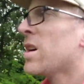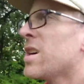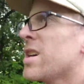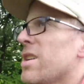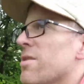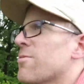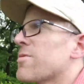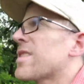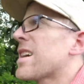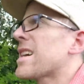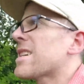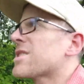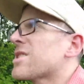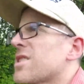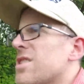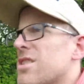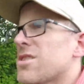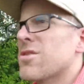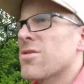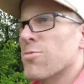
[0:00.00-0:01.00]
It was
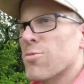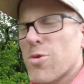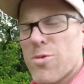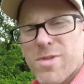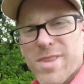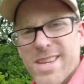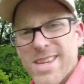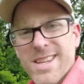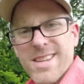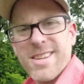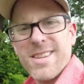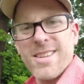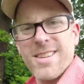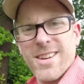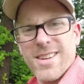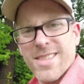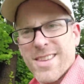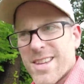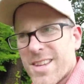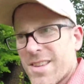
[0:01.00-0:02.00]
actually Ruthian,
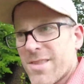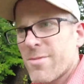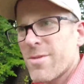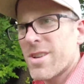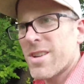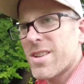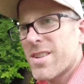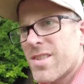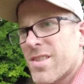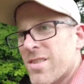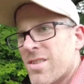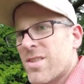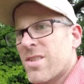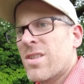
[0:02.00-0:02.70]
I think is what it is.